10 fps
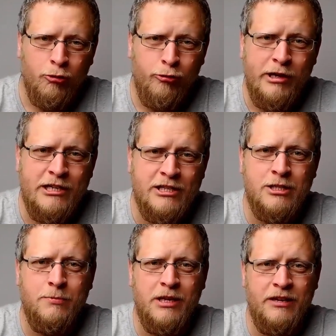Reason
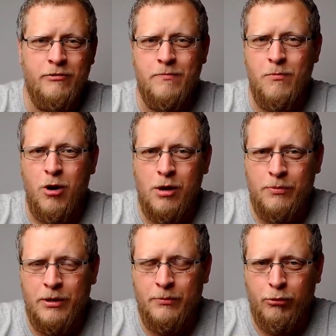to believe you
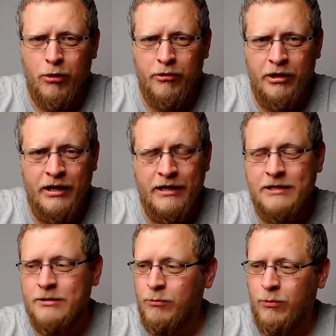might be in priority
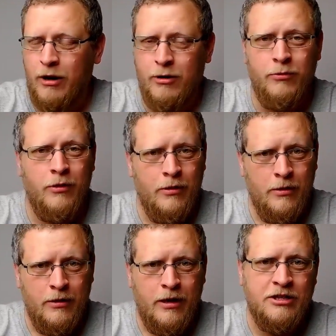need. Well,
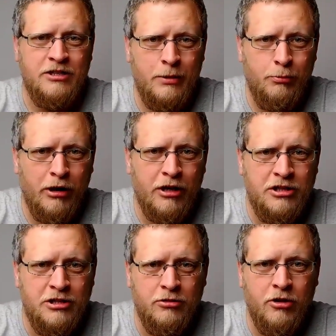as I say, pregnancy is